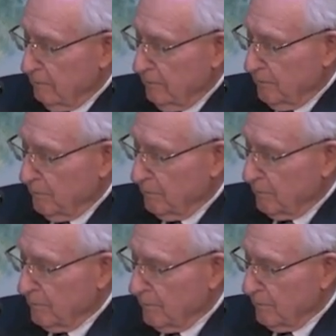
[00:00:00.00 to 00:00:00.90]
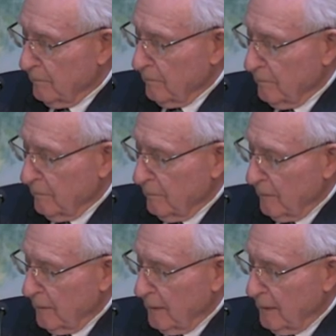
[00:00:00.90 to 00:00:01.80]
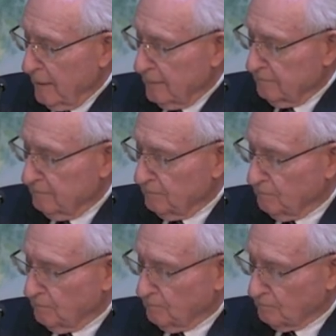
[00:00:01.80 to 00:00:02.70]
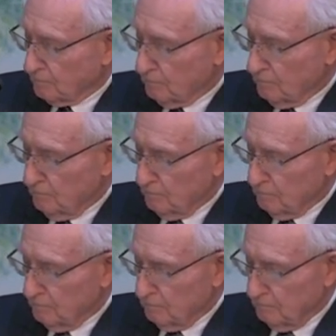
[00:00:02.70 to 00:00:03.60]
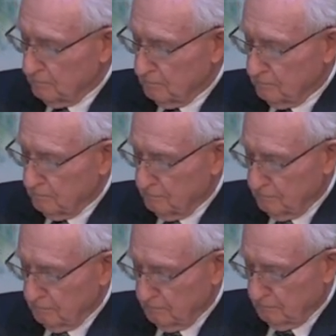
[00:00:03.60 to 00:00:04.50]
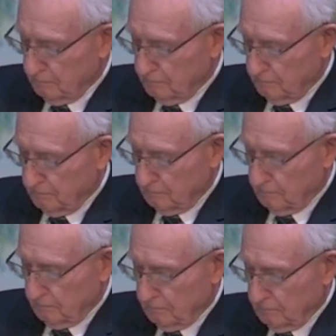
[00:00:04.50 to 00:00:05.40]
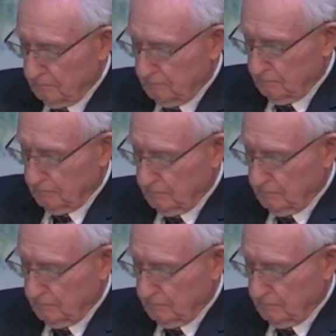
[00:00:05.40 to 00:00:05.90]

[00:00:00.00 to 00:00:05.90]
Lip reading: (no one is talking)